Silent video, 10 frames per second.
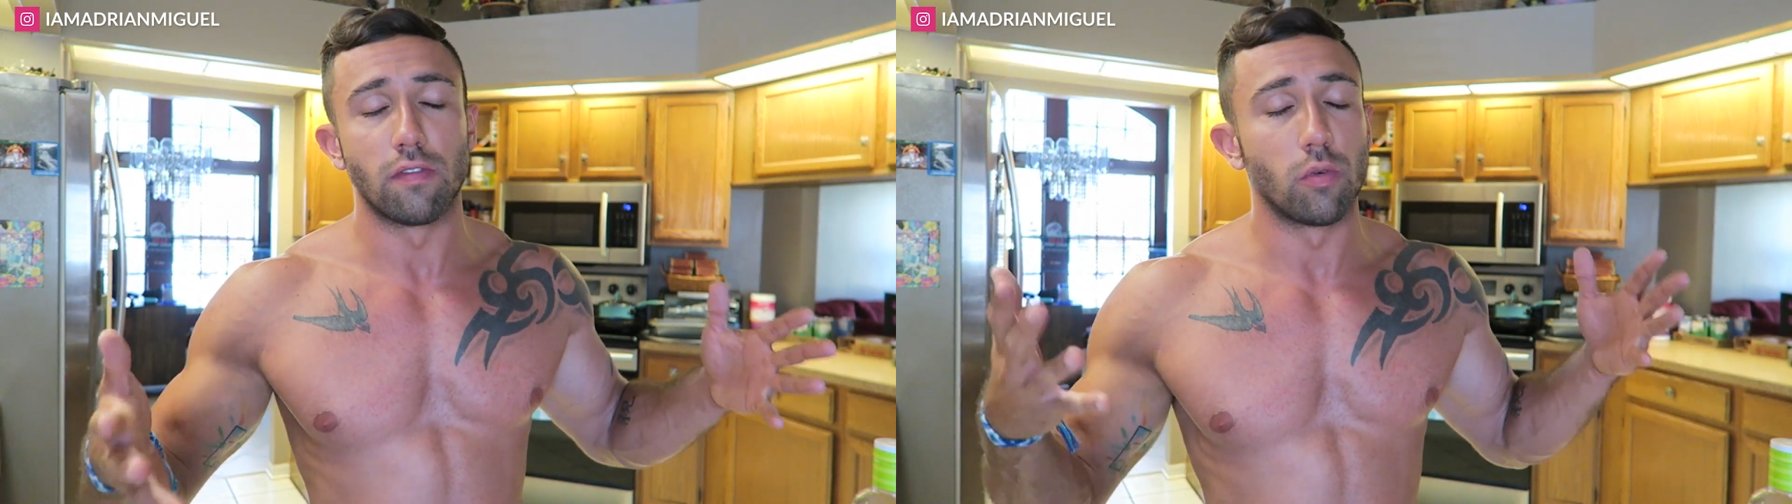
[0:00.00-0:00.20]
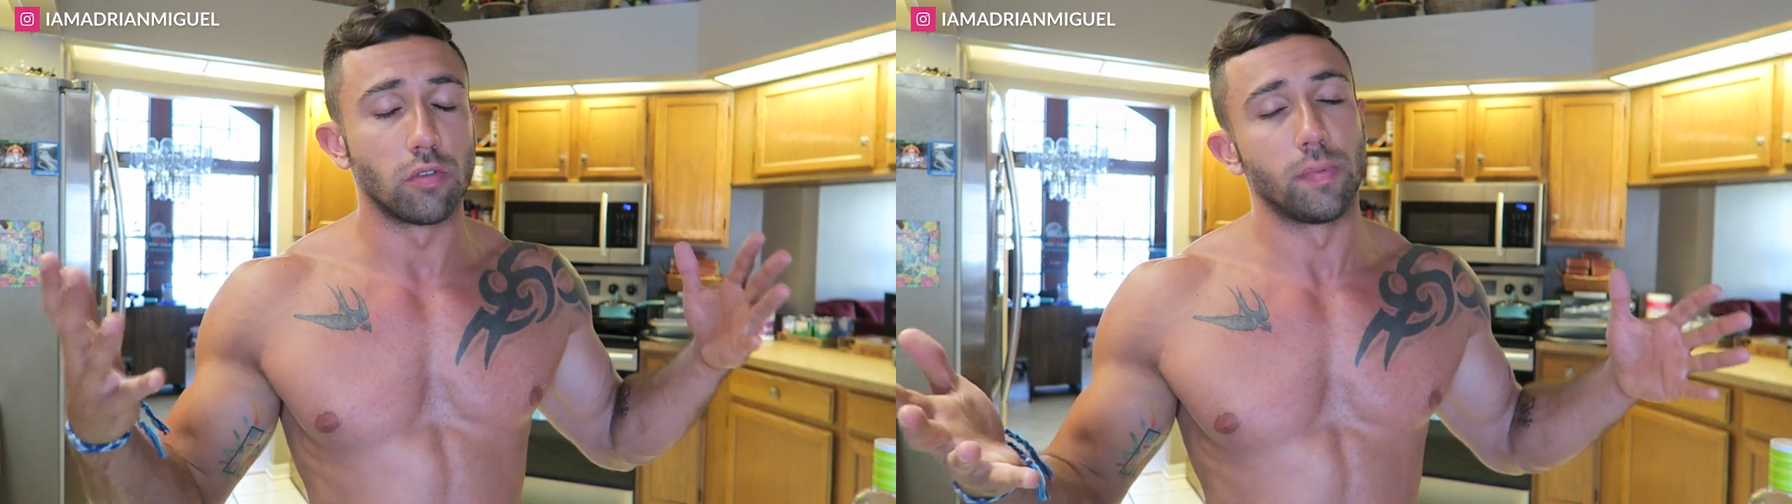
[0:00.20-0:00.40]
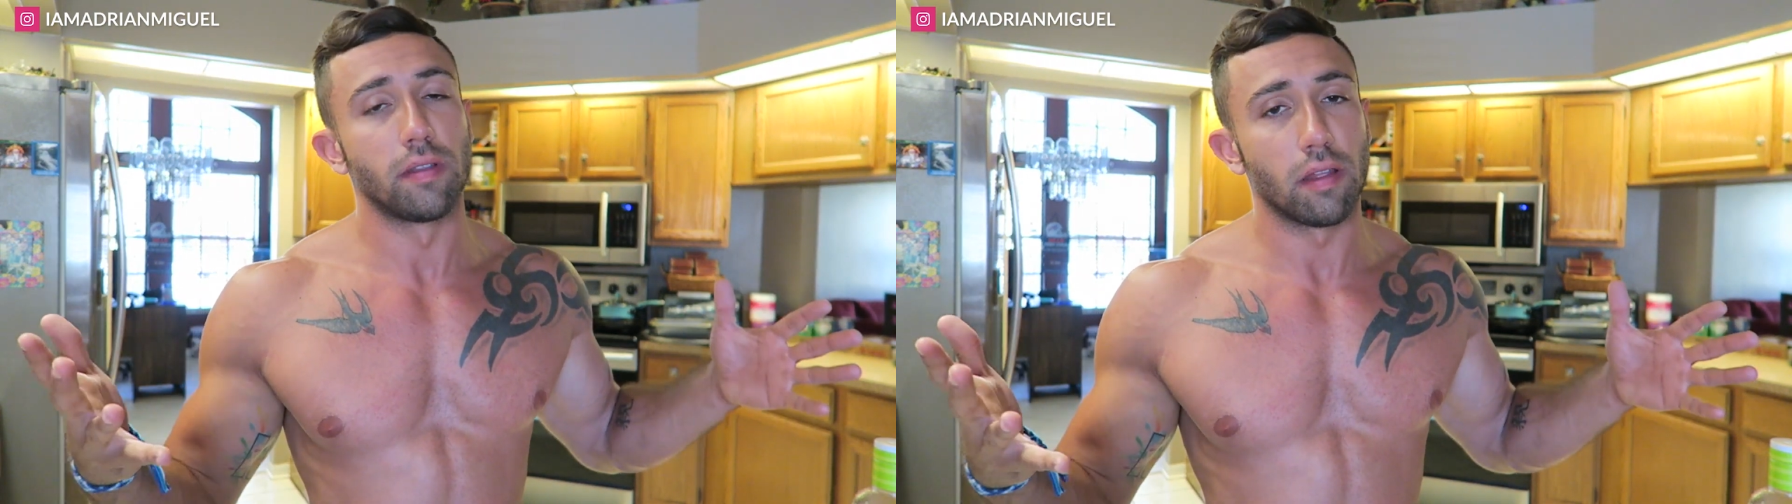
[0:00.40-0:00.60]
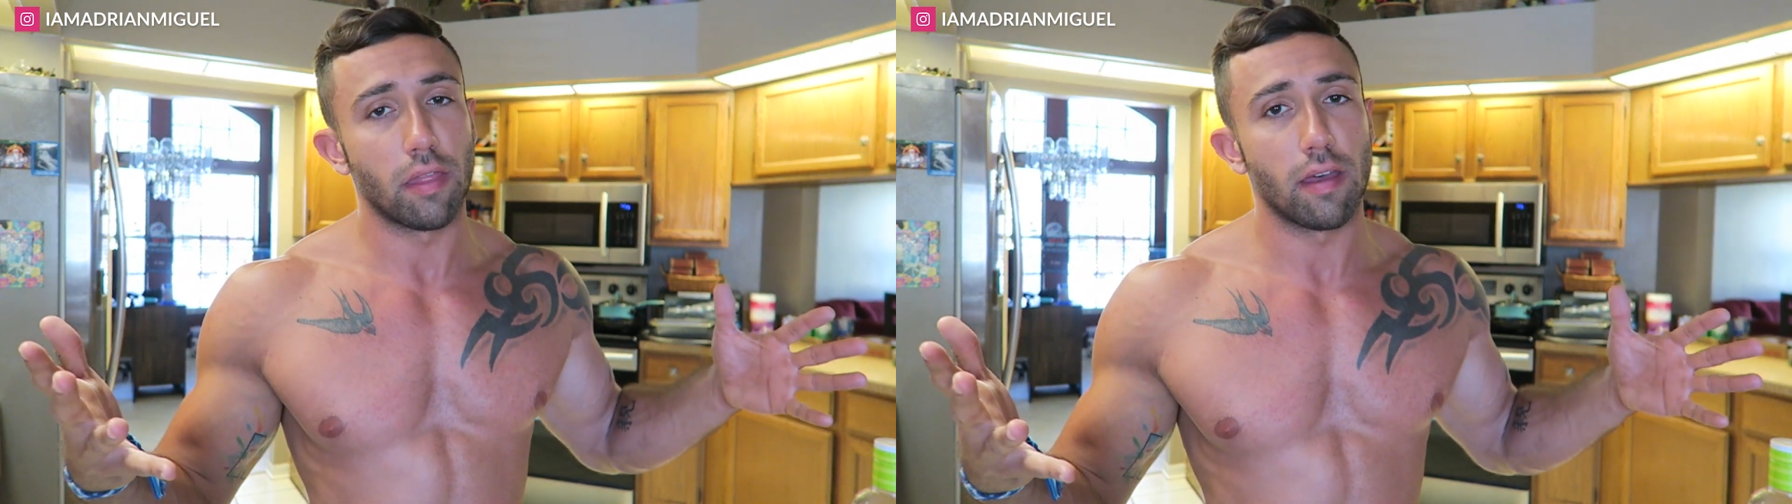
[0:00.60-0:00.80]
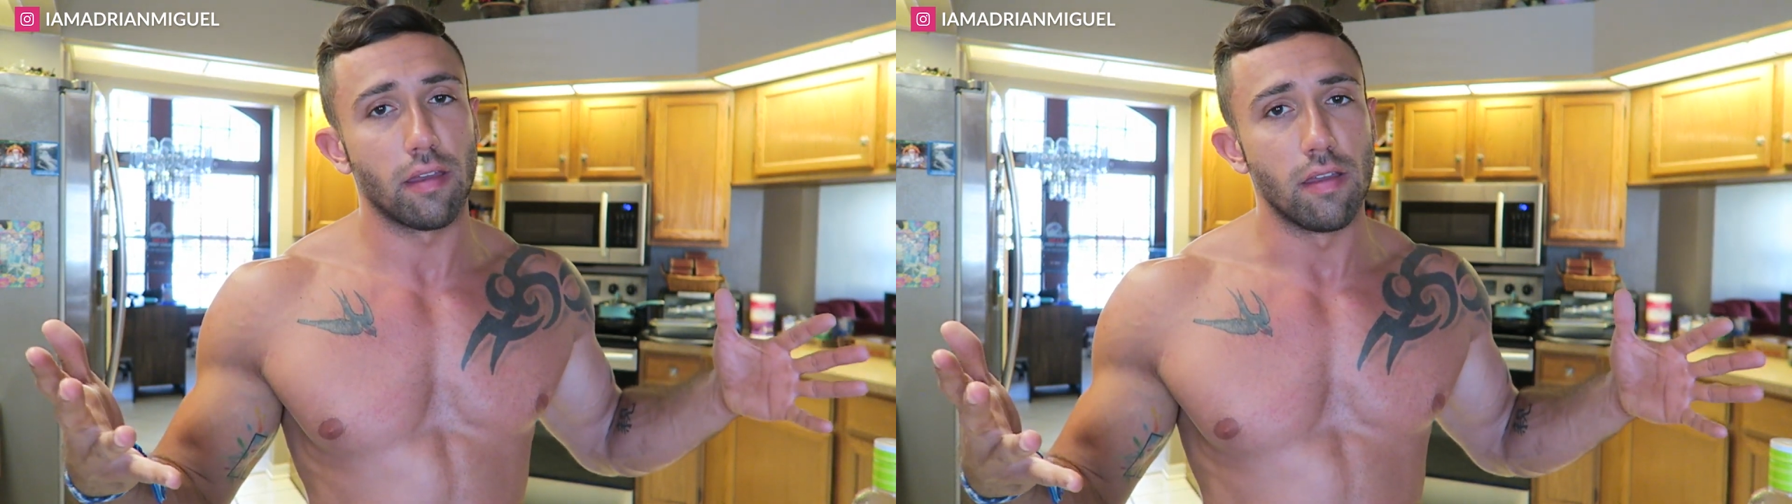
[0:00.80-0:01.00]
I've always been
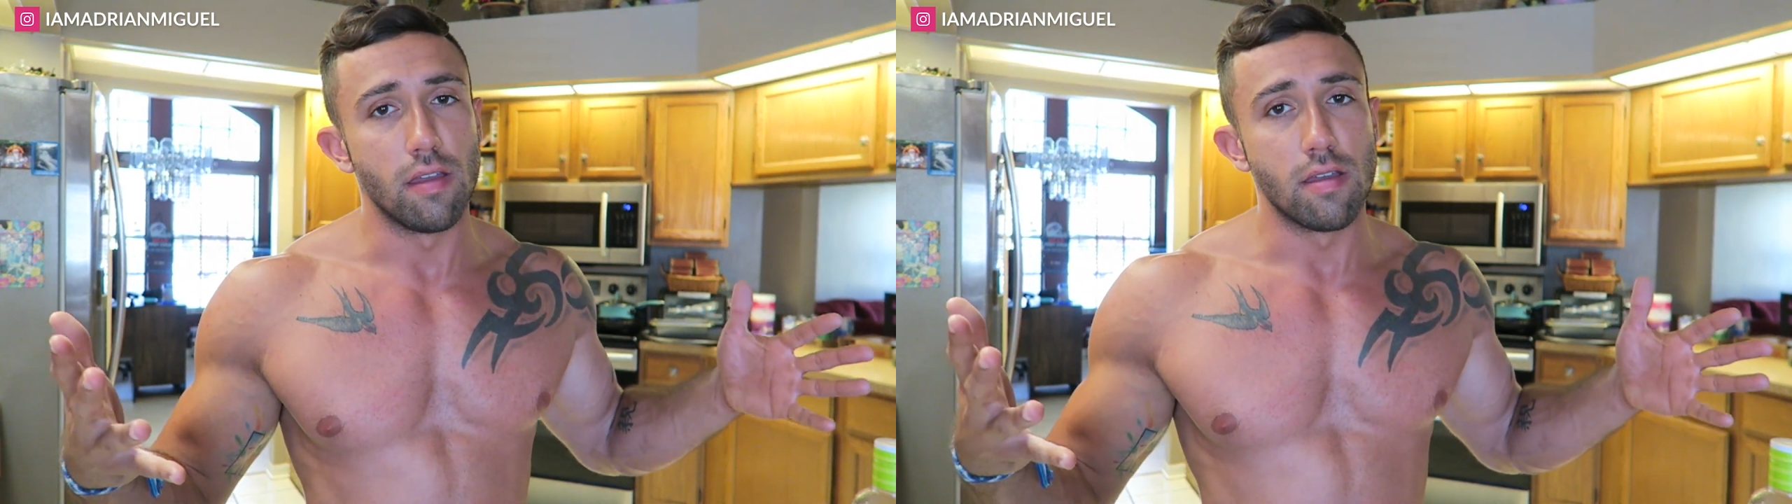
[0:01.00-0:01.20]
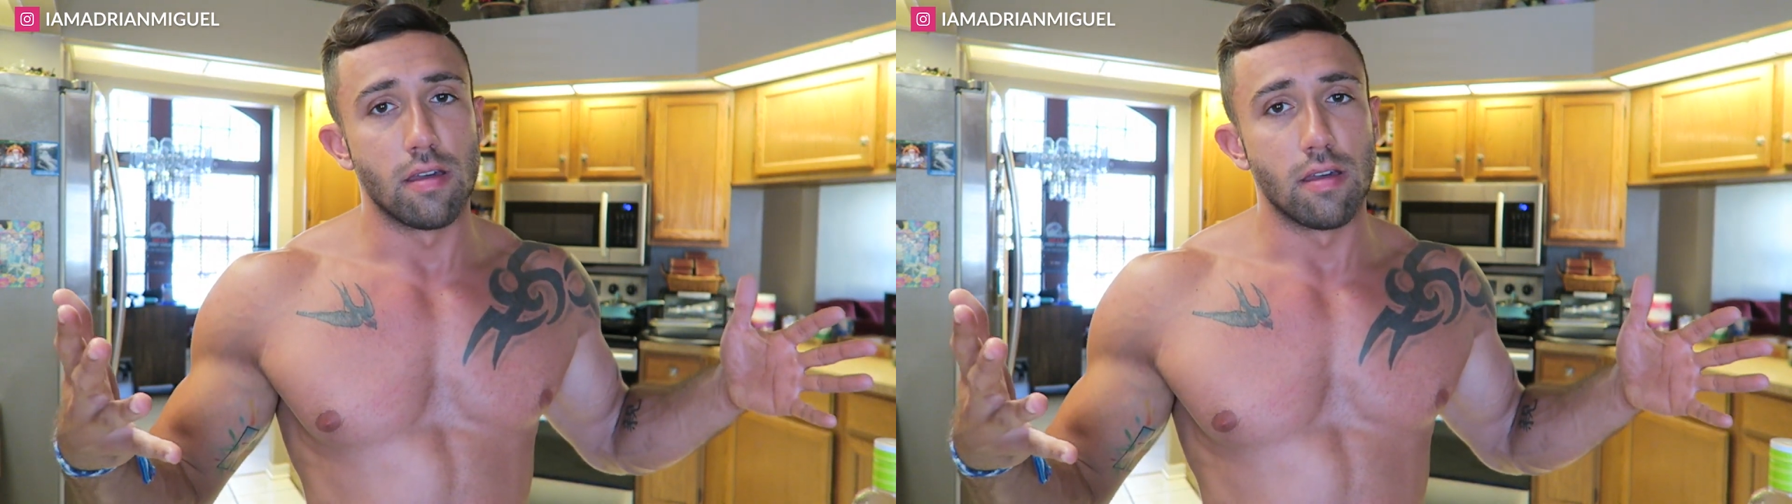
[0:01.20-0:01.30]
like that.